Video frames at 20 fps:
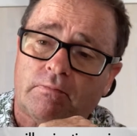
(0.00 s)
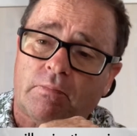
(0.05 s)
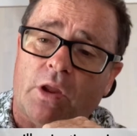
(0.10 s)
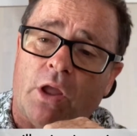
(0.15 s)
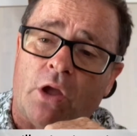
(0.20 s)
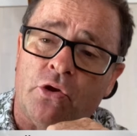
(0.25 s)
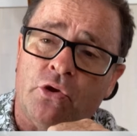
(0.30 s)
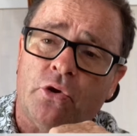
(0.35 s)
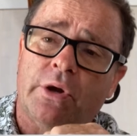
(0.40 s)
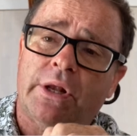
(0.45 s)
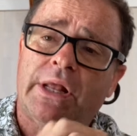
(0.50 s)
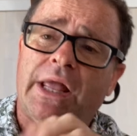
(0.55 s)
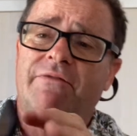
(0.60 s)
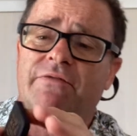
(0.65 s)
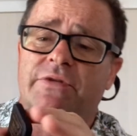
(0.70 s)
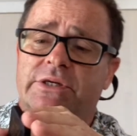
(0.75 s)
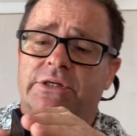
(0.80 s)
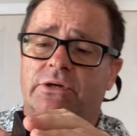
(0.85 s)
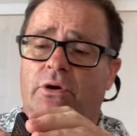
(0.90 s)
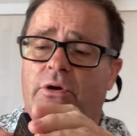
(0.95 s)
You can have
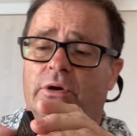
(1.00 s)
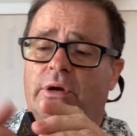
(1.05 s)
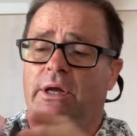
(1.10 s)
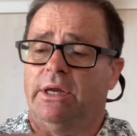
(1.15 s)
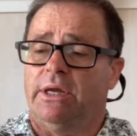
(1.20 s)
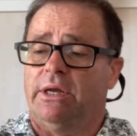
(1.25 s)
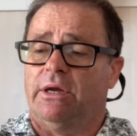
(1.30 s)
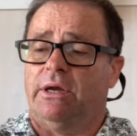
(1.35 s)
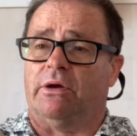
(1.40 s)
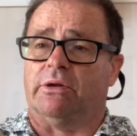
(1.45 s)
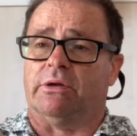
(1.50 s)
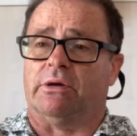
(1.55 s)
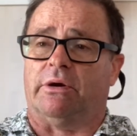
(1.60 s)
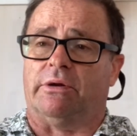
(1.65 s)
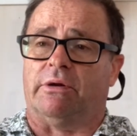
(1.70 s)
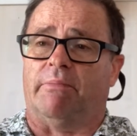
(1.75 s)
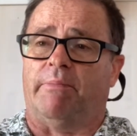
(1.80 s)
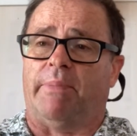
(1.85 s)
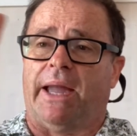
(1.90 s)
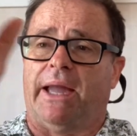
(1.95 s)
this on a
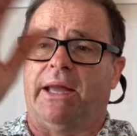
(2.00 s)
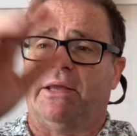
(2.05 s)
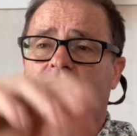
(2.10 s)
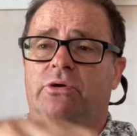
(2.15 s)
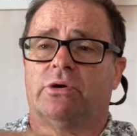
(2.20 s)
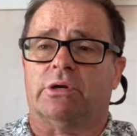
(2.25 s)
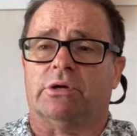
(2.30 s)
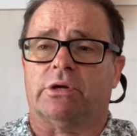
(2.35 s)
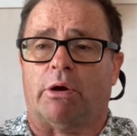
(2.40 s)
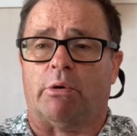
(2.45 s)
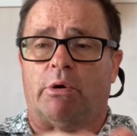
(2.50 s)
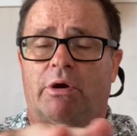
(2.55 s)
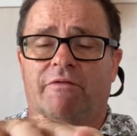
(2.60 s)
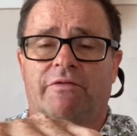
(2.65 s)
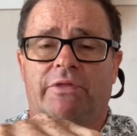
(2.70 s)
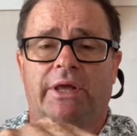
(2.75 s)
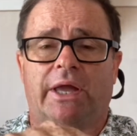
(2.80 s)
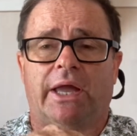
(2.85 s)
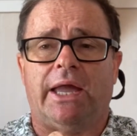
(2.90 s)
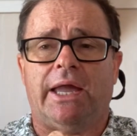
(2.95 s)
band. You can go over
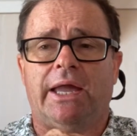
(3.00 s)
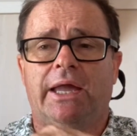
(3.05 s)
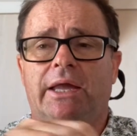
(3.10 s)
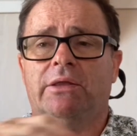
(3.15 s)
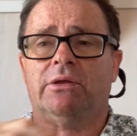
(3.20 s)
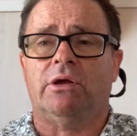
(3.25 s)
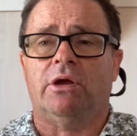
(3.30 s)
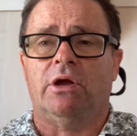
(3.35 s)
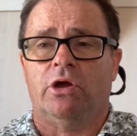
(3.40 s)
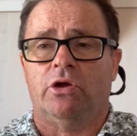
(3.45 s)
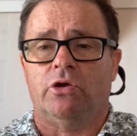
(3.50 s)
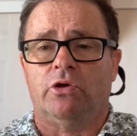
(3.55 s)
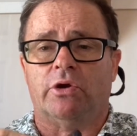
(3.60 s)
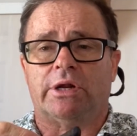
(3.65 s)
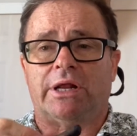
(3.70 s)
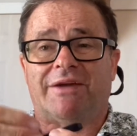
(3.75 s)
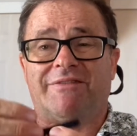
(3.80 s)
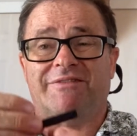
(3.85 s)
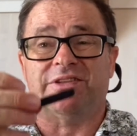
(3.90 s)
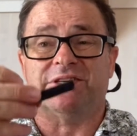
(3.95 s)
their hand. You can
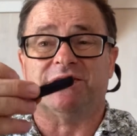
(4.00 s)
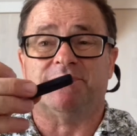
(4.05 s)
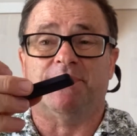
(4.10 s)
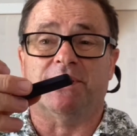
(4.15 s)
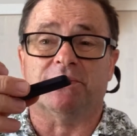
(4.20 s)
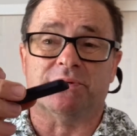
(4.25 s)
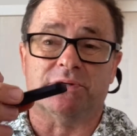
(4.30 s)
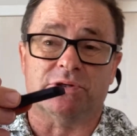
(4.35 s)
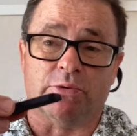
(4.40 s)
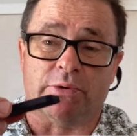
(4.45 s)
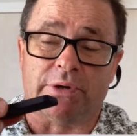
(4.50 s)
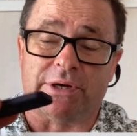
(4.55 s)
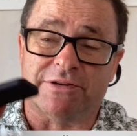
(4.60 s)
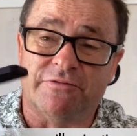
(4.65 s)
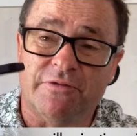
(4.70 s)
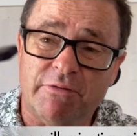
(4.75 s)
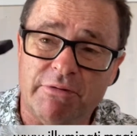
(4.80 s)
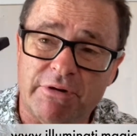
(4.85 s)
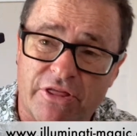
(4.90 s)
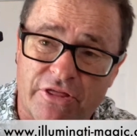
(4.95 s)
have this built into it. It's
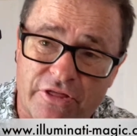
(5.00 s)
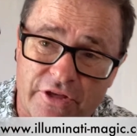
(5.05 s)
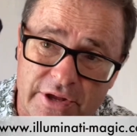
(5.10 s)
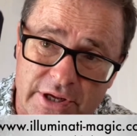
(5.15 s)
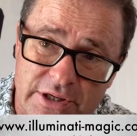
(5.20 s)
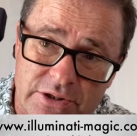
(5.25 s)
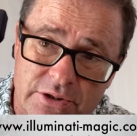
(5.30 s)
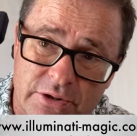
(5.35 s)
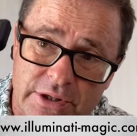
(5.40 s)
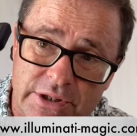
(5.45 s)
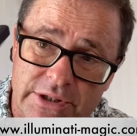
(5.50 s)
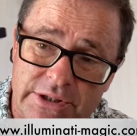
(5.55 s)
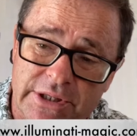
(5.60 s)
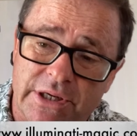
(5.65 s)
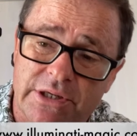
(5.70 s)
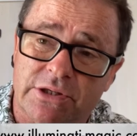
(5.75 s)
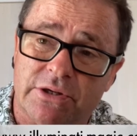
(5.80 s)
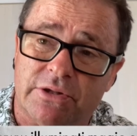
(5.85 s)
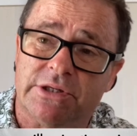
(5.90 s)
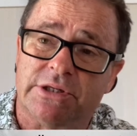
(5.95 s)
very thin, as you can see,
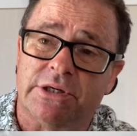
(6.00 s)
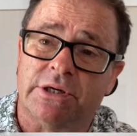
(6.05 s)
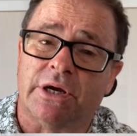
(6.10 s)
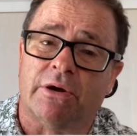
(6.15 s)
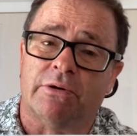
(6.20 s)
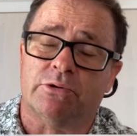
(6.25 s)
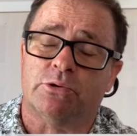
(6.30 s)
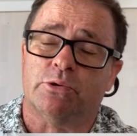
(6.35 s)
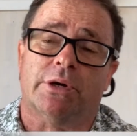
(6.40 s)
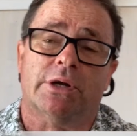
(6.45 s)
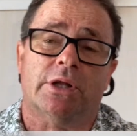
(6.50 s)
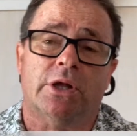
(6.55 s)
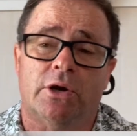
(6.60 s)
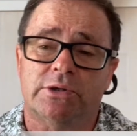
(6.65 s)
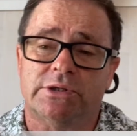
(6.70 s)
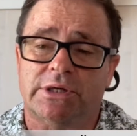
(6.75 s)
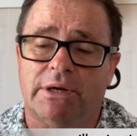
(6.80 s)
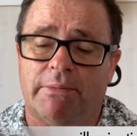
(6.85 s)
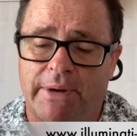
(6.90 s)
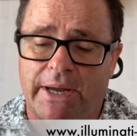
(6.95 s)
so this can go into a
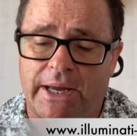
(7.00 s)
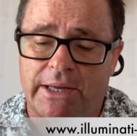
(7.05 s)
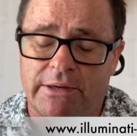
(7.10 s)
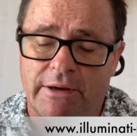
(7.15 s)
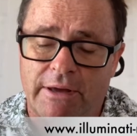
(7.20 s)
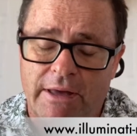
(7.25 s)
close-up mat.